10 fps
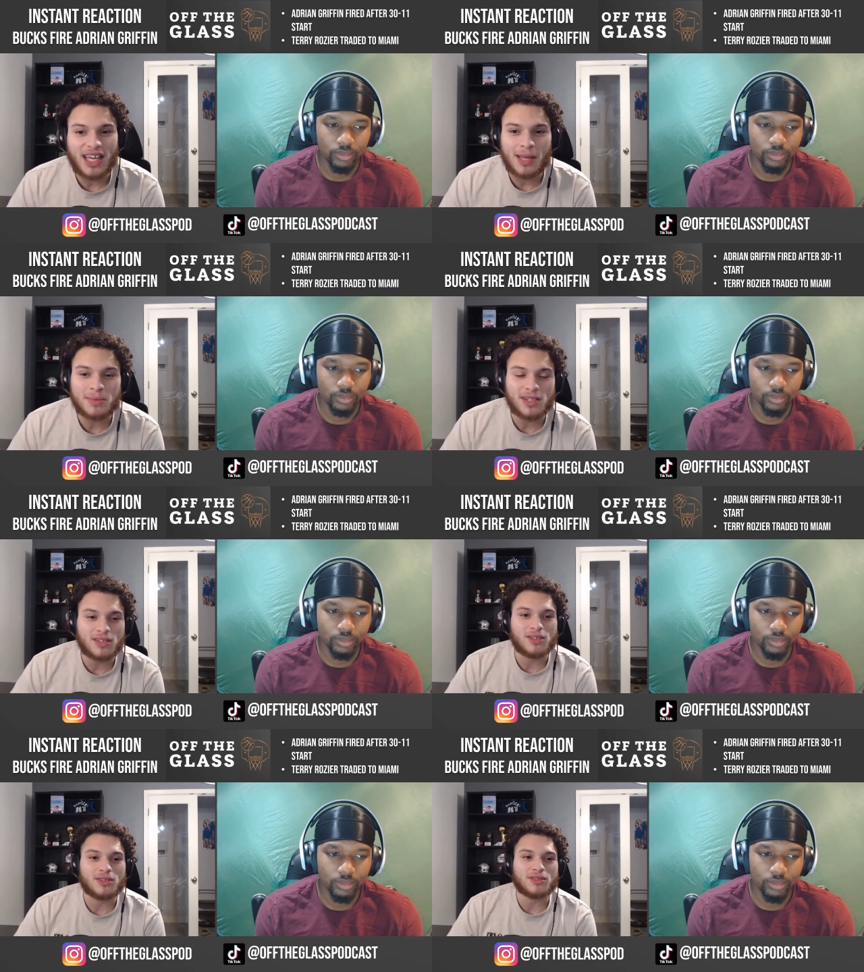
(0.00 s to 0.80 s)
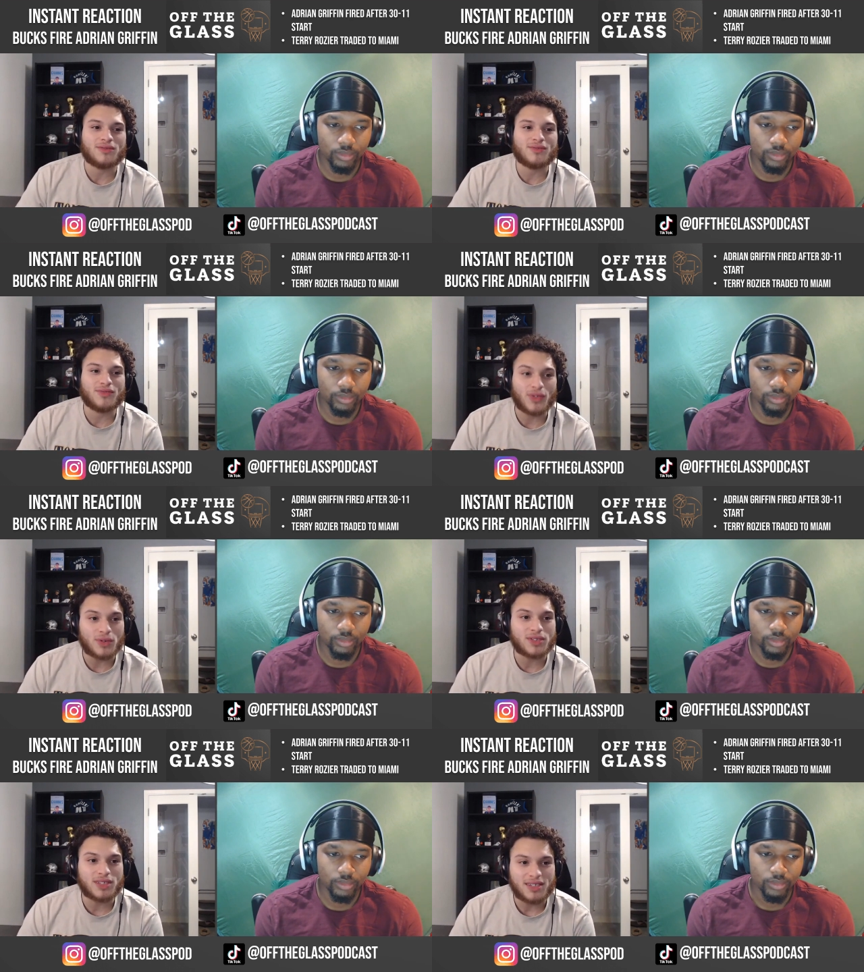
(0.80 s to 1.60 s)
Speaker 1: games into your
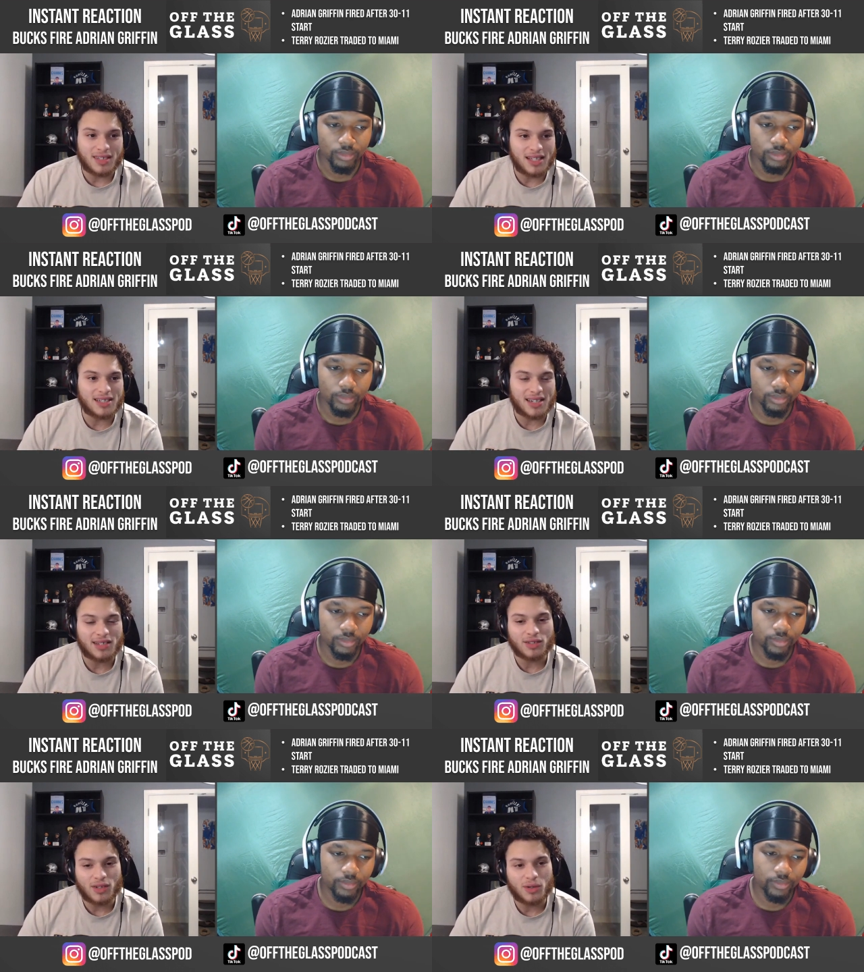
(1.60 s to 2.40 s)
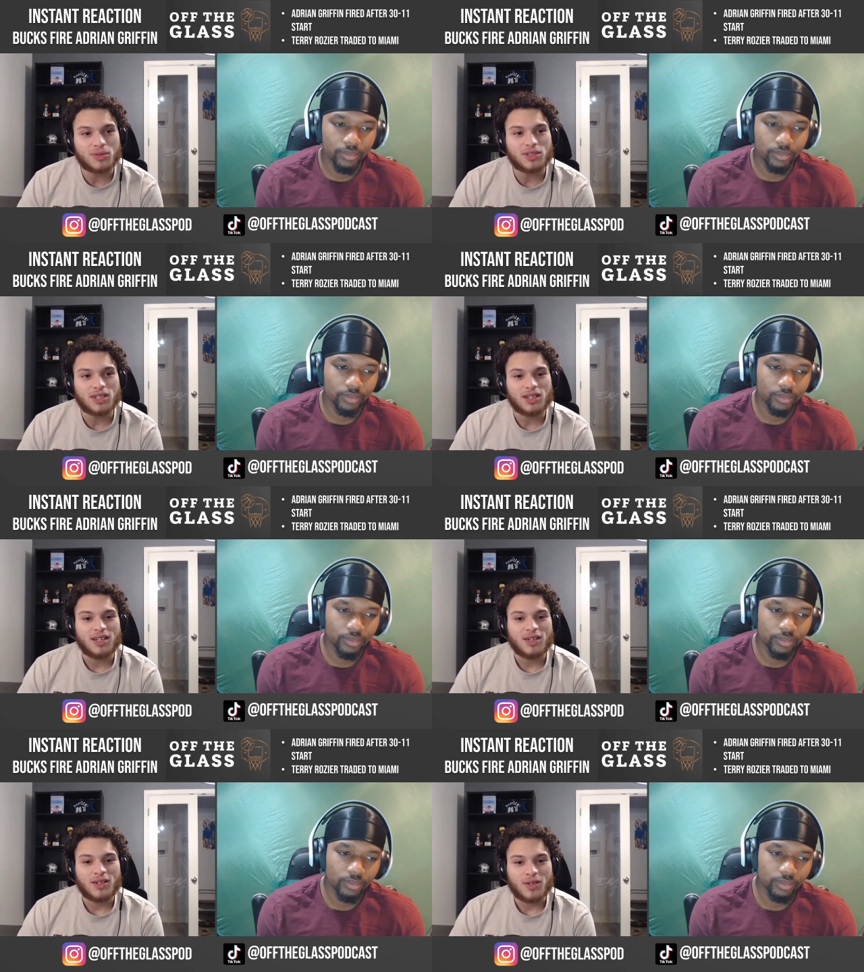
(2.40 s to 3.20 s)
first season as a coach
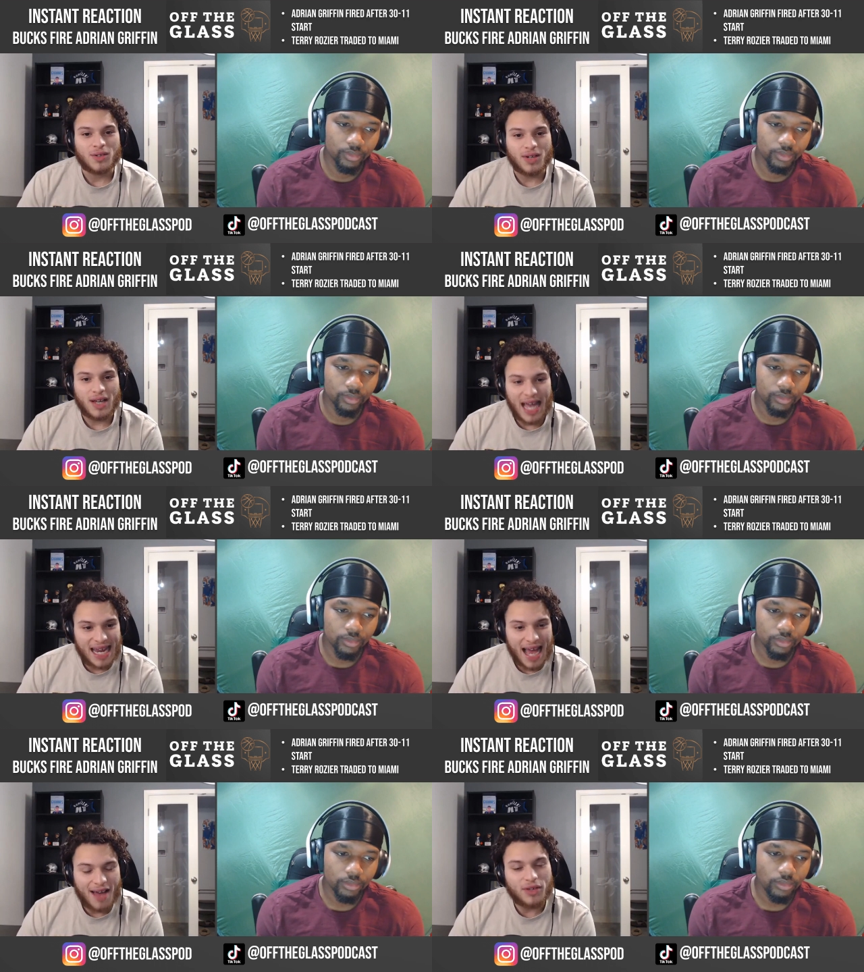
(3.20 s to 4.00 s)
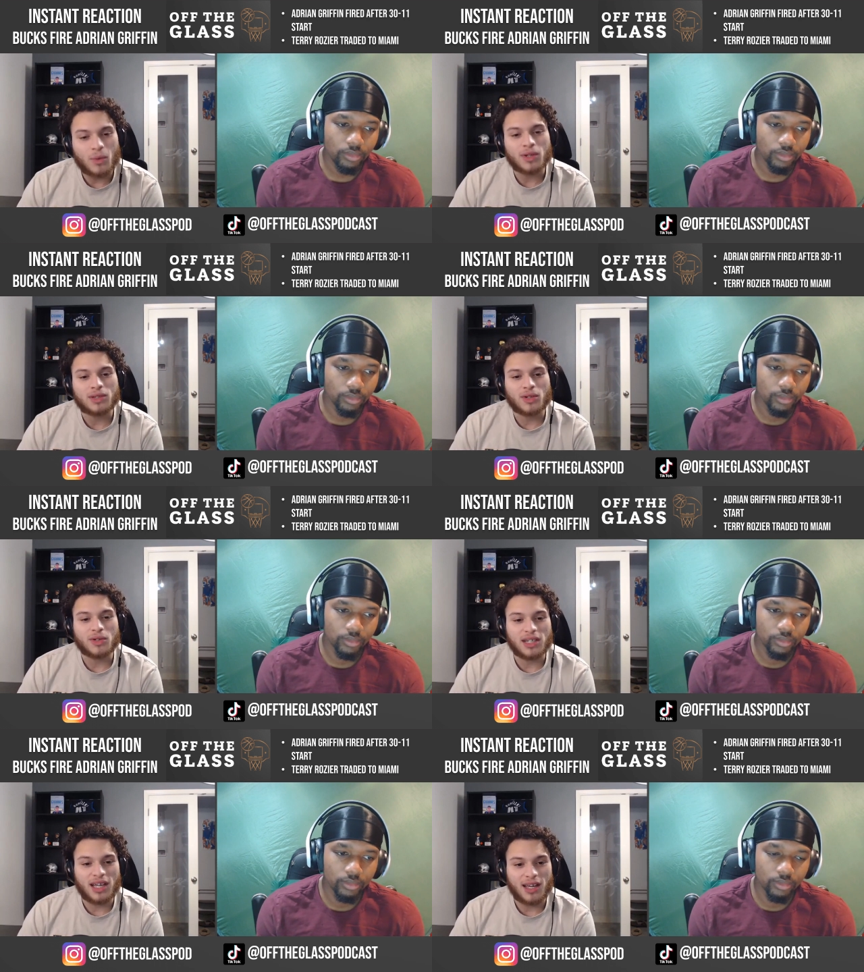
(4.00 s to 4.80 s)
and having won
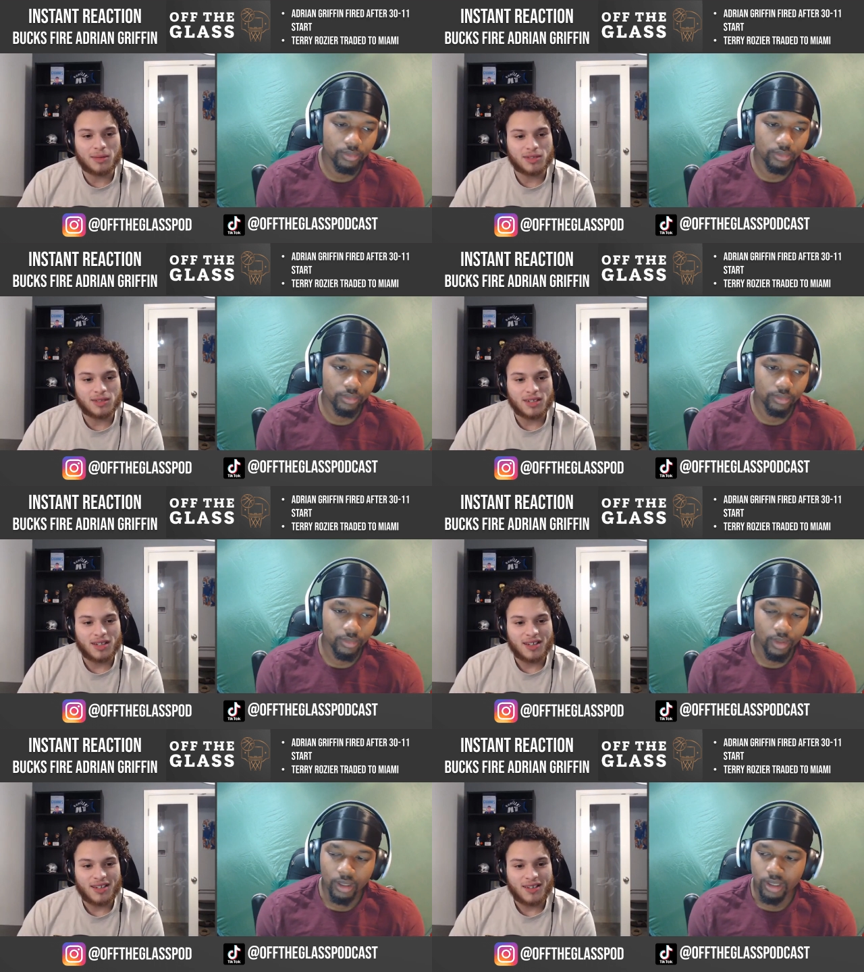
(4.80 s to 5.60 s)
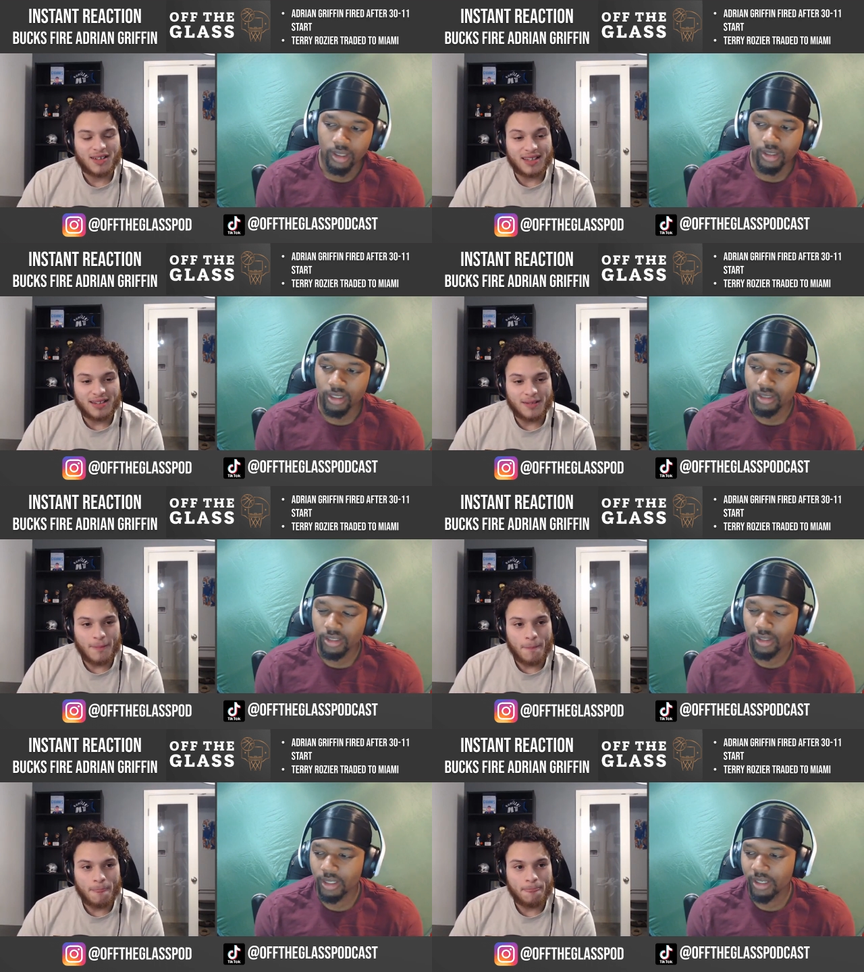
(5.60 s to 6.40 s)
30 games.
Speaker 2: That's
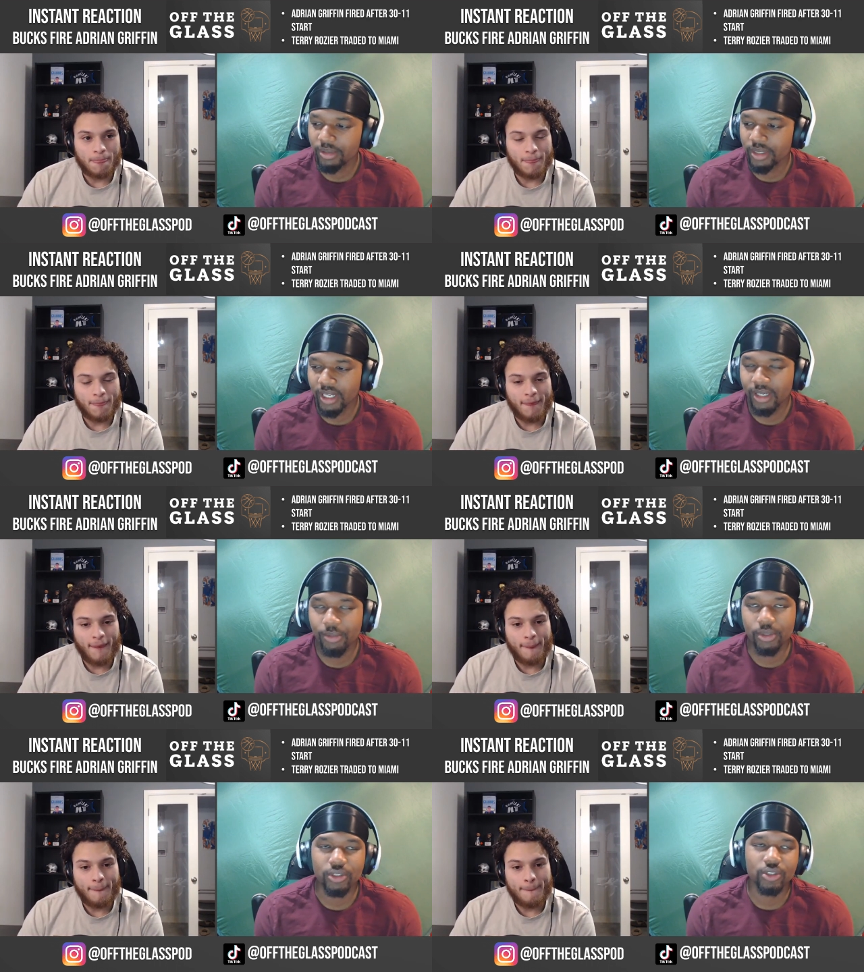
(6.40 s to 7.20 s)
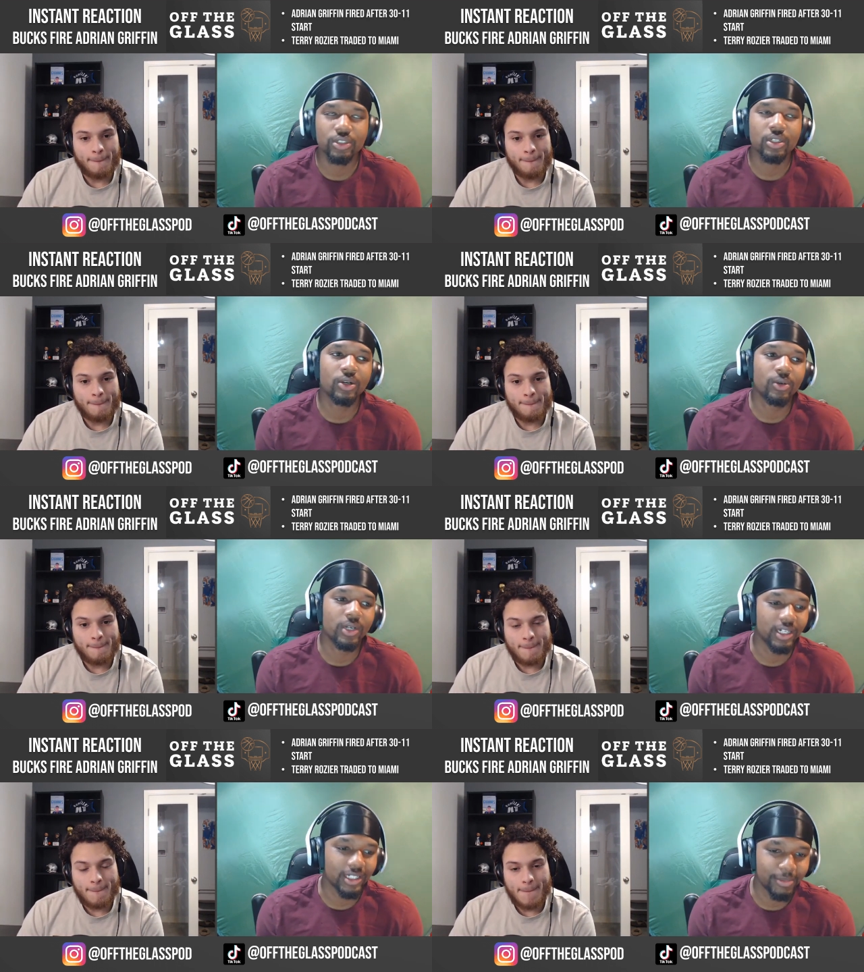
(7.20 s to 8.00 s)
so it was and it was so
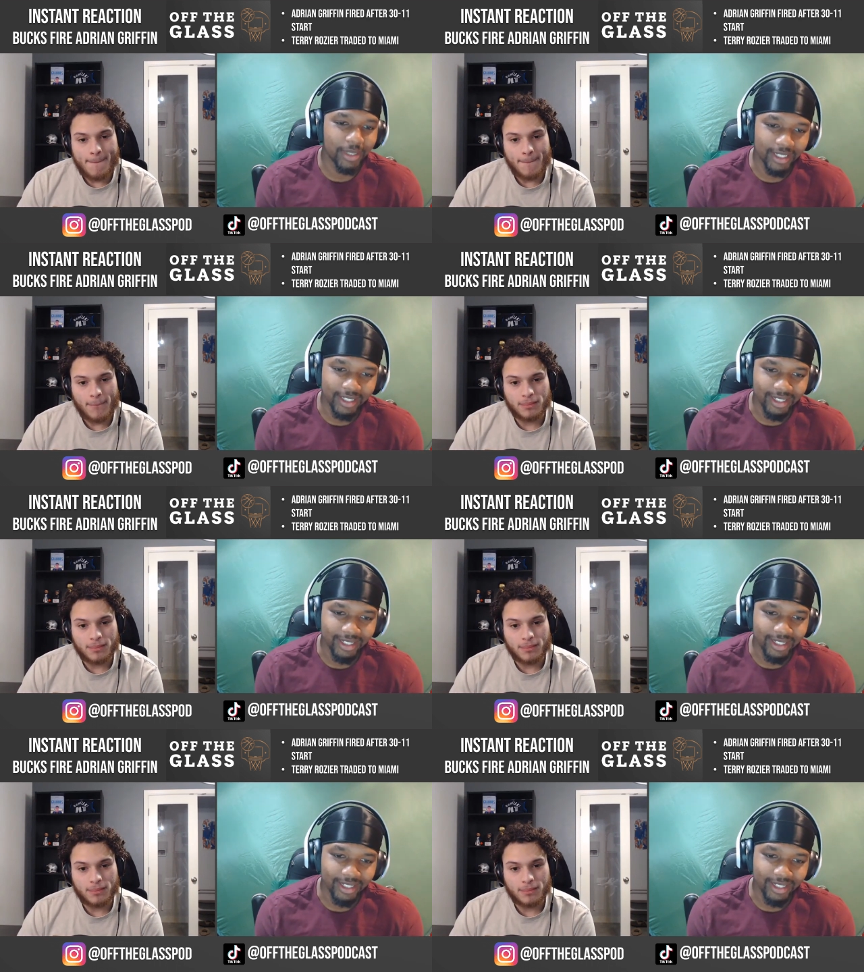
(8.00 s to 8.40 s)
unexpected.